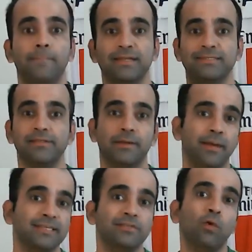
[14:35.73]
Brazil Brazil
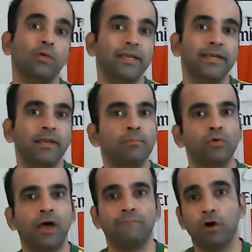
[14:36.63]
remains the only team
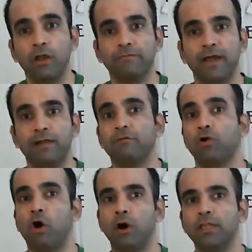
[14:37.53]
to have qualified for
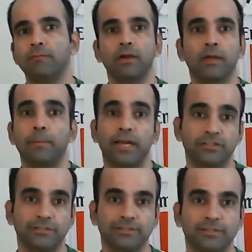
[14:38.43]
all the World Cup
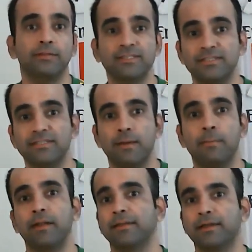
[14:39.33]
editions. This
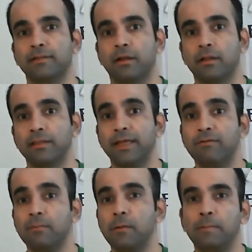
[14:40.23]
December in Qatar, they
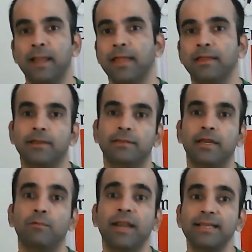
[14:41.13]
will be playing in their
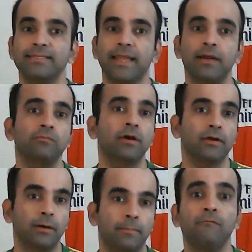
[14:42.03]
twenty-second World
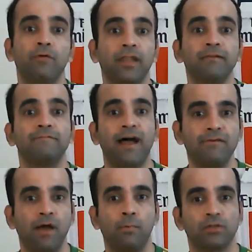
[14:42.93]
Cup, winning
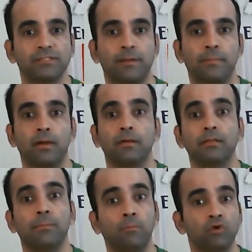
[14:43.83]
five amongst them,
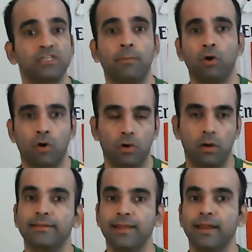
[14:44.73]
the most among all.
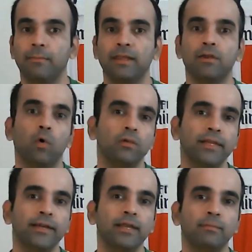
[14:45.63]
They remain the
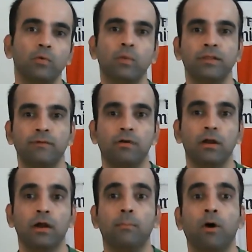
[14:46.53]
only team to win the
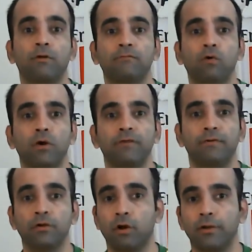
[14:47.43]
World Cup on four
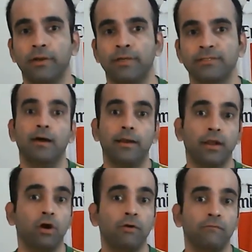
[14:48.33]
different continents, a
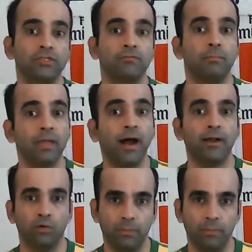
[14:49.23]
record which will be hard to